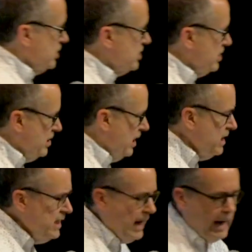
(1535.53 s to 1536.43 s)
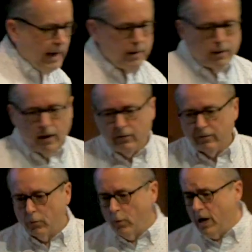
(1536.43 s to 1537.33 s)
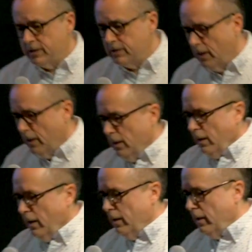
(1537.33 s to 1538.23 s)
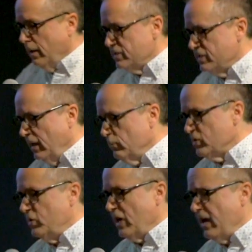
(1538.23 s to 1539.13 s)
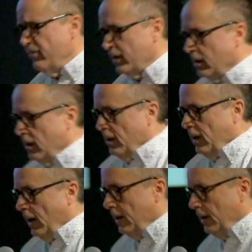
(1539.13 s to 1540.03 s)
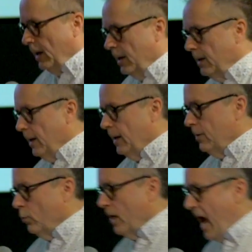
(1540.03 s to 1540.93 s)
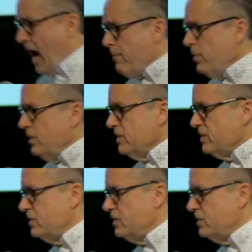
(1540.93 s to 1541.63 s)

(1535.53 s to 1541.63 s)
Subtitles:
just a young guy, kind of a runt, and his name was David. And what happened is